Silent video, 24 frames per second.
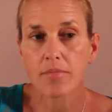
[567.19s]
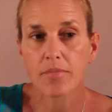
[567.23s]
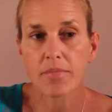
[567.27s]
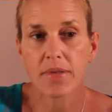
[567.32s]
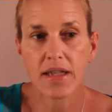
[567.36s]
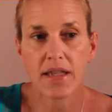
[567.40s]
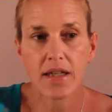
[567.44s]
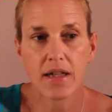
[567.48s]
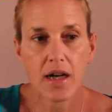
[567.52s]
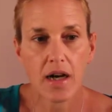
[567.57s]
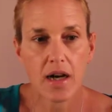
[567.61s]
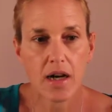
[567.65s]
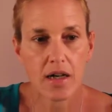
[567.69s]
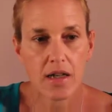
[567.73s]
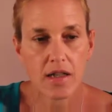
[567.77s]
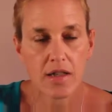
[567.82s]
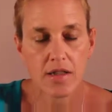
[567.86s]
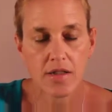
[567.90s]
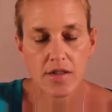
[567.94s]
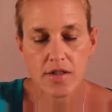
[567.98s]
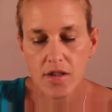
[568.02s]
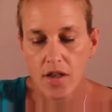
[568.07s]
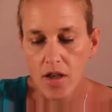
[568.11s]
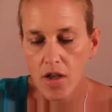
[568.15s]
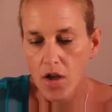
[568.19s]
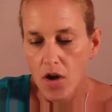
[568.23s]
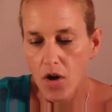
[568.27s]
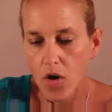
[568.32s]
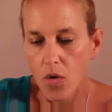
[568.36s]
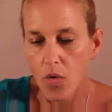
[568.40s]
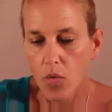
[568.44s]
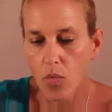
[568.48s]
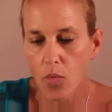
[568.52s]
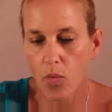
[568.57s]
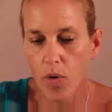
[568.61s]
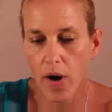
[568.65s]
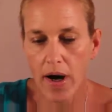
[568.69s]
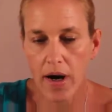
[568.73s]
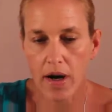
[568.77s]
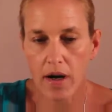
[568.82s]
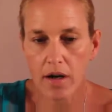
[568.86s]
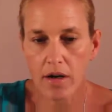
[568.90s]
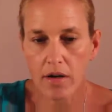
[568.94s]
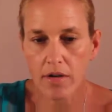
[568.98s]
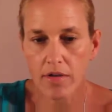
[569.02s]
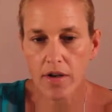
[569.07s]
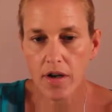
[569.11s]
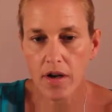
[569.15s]
because
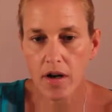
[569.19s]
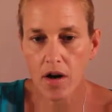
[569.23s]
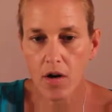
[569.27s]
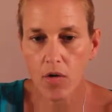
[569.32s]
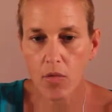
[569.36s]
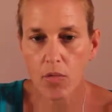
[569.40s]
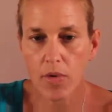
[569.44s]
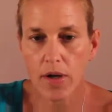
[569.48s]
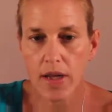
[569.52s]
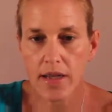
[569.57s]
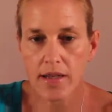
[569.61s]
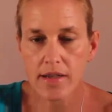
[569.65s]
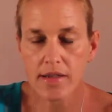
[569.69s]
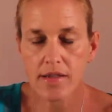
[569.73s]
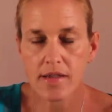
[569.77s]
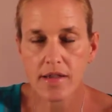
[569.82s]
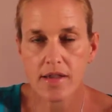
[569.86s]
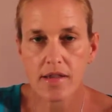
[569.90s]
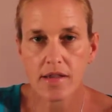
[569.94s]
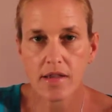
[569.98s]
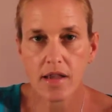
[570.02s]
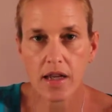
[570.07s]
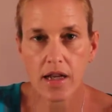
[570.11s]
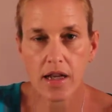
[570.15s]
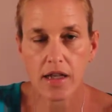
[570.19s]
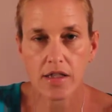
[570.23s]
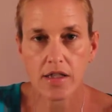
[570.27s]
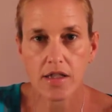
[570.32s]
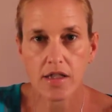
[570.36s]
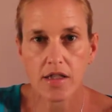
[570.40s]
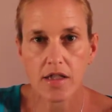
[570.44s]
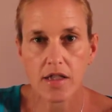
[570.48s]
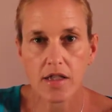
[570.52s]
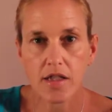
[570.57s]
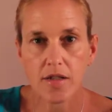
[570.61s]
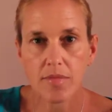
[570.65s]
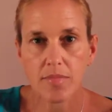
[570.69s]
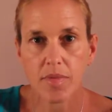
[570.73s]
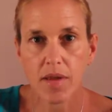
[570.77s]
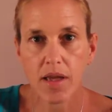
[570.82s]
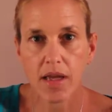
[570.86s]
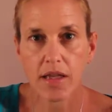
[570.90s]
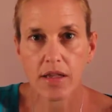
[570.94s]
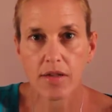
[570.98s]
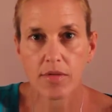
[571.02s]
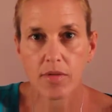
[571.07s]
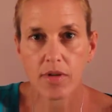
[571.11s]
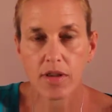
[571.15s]
where there are weaknesses, like I just
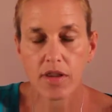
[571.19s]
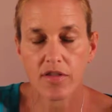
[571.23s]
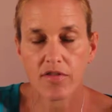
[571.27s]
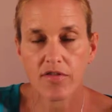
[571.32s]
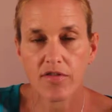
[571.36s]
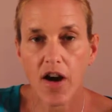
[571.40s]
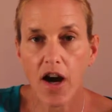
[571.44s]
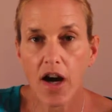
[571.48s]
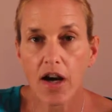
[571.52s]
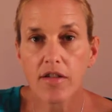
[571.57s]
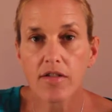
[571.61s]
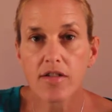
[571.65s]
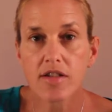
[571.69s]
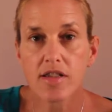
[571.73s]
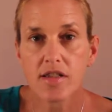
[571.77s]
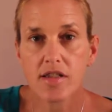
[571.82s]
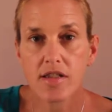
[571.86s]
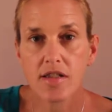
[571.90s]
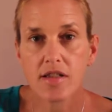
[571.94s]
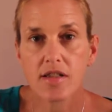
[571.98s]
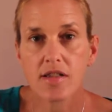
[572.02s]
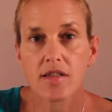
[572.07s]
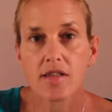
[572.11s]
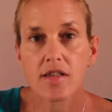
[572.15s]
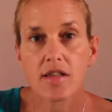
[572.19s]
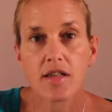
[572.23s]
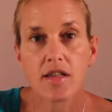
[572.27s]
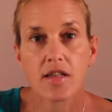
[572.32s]
explained with the viruses,